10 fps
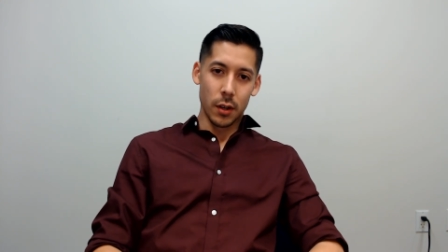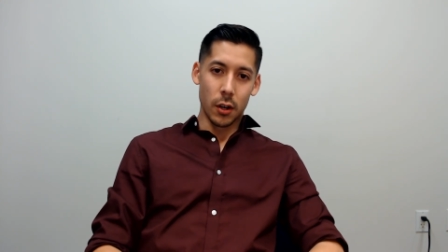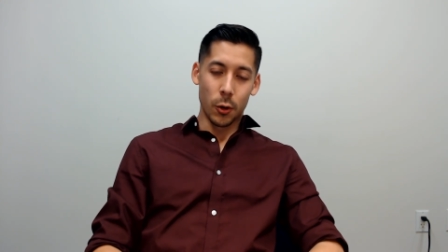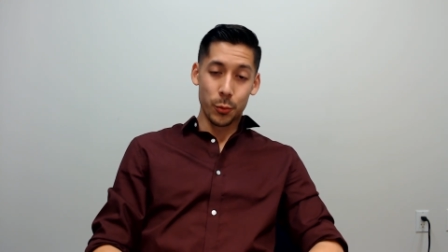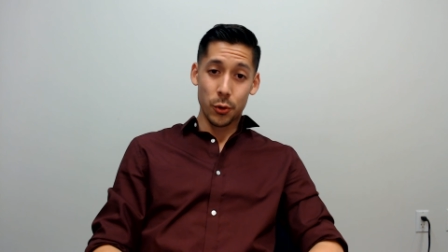
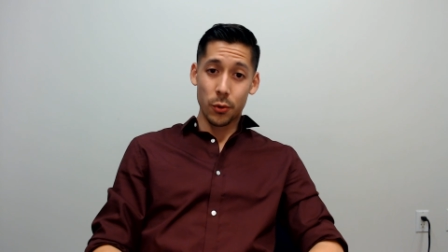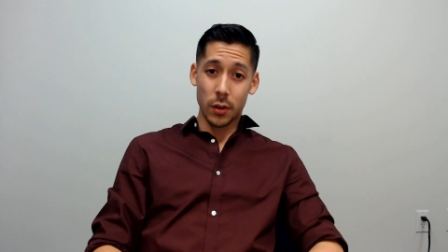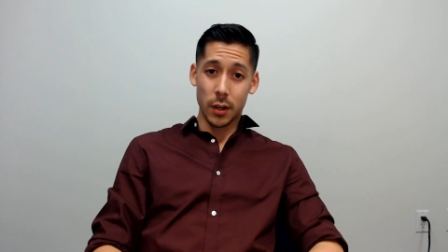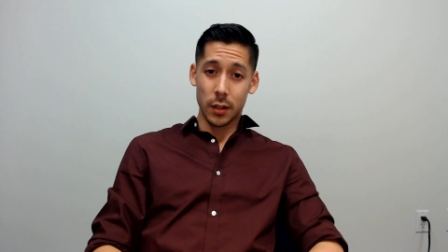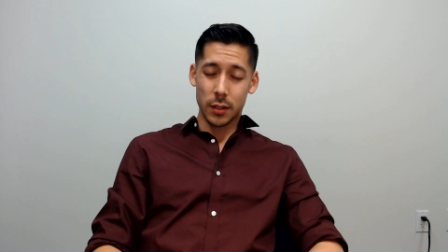hope to
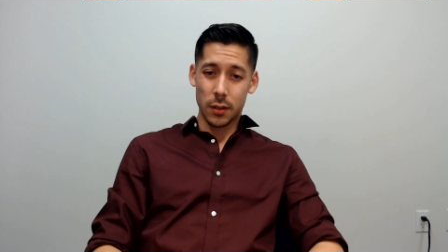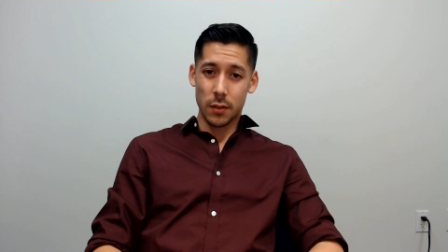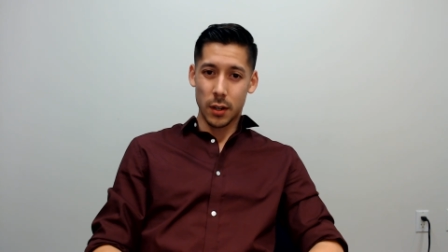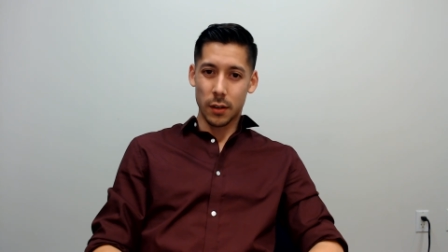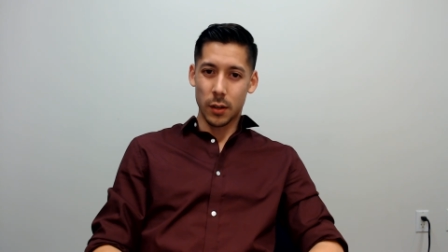uh, see you
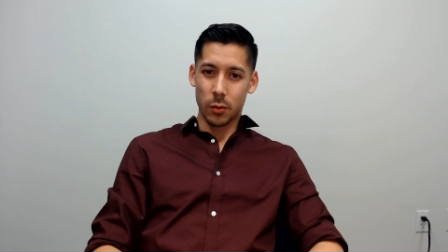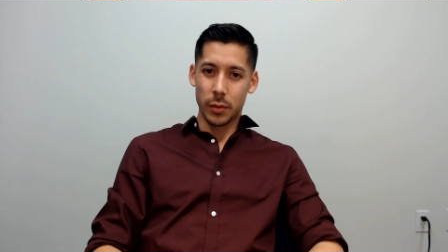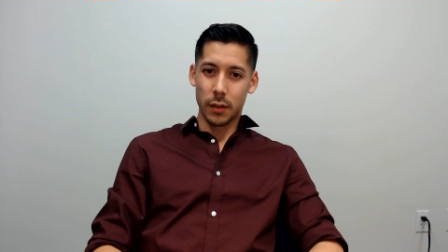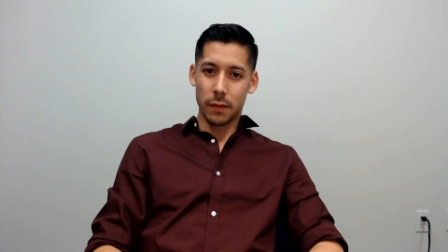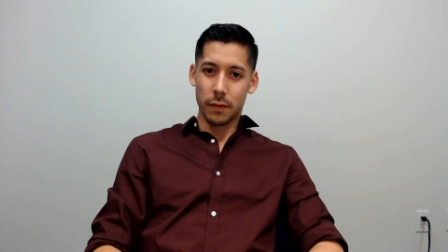there. It will
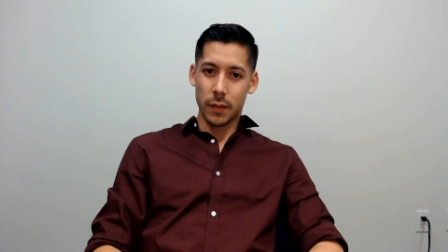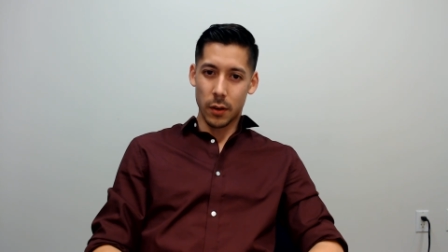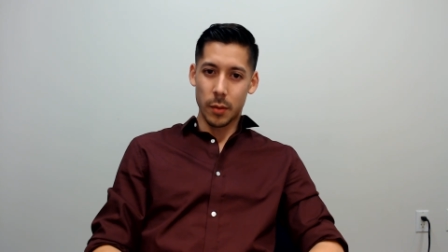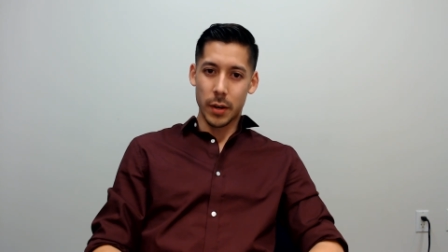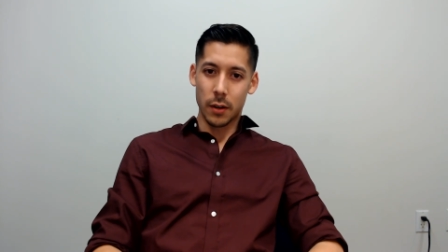be very
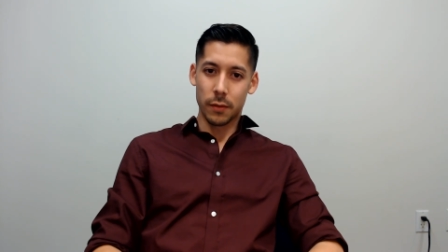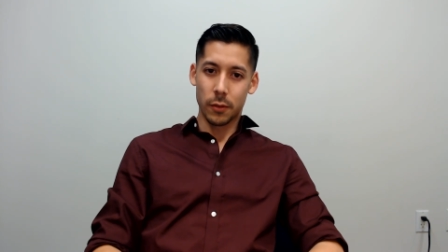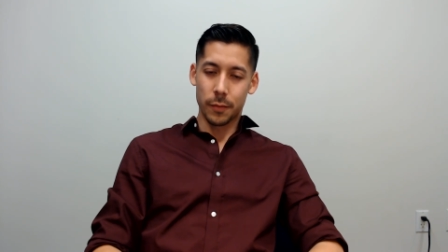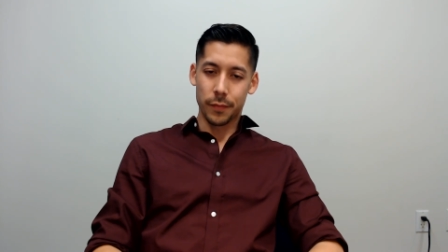powerful.